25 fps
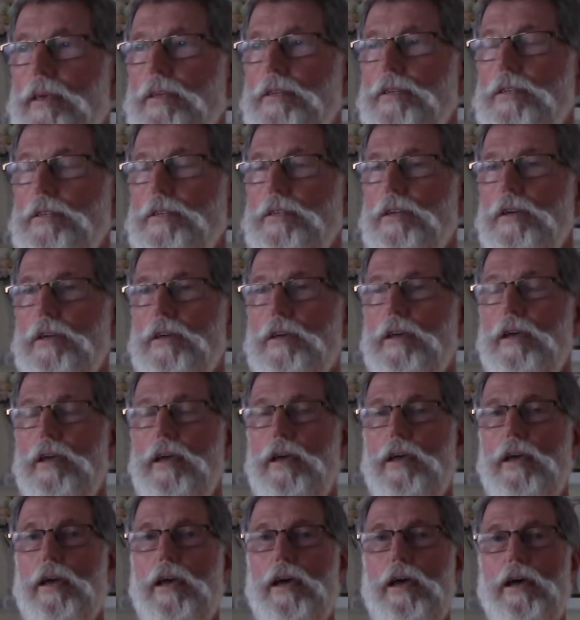Says,
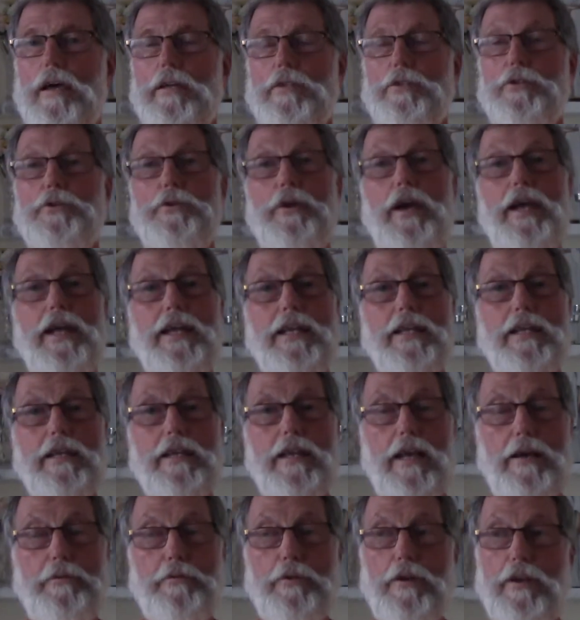do you hate the
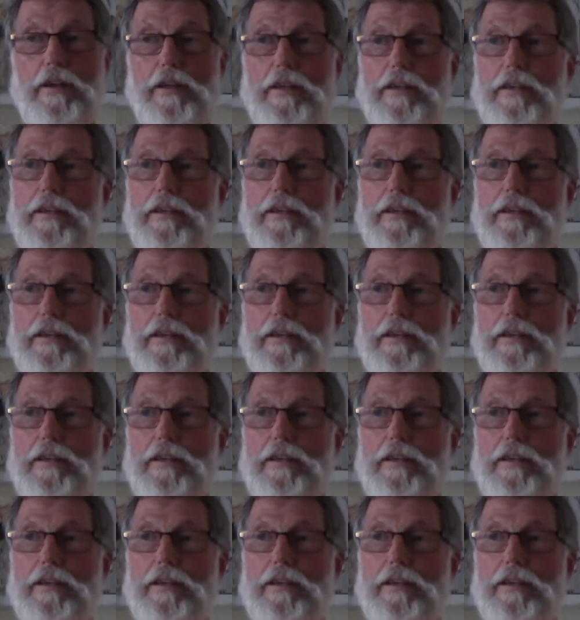devil?